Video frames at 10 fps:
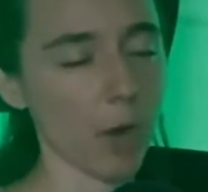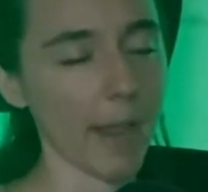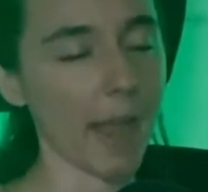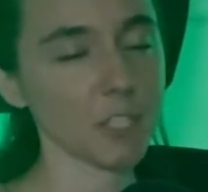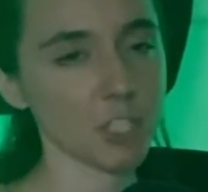
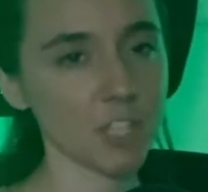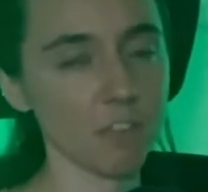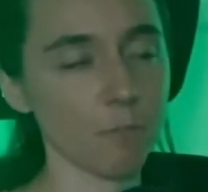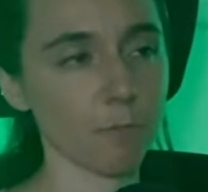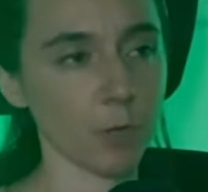I just
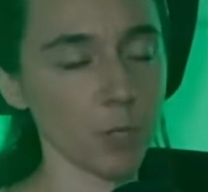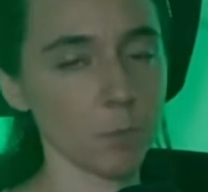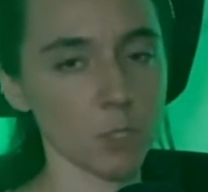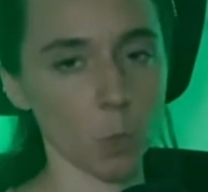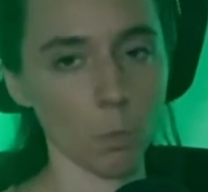think freedom
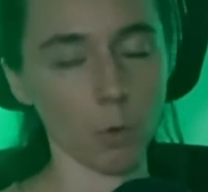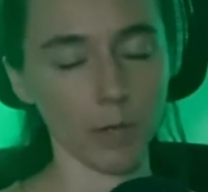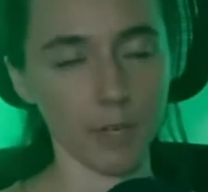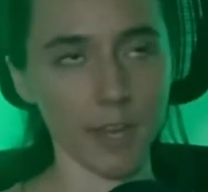is so important.